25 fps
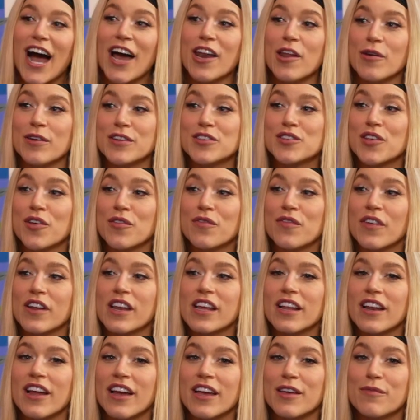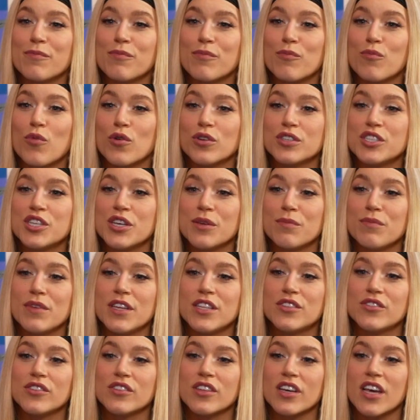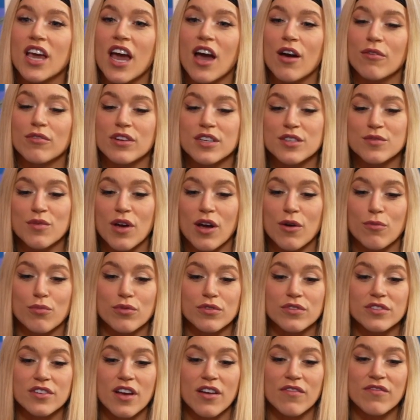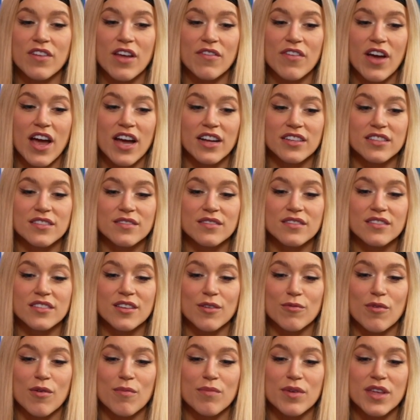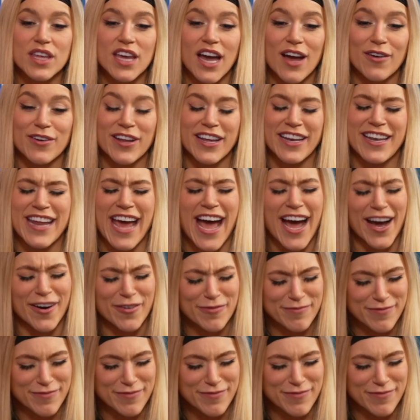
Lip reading: I know, it's so funny, like, watching me do the count as well, because I've never had someone be counted out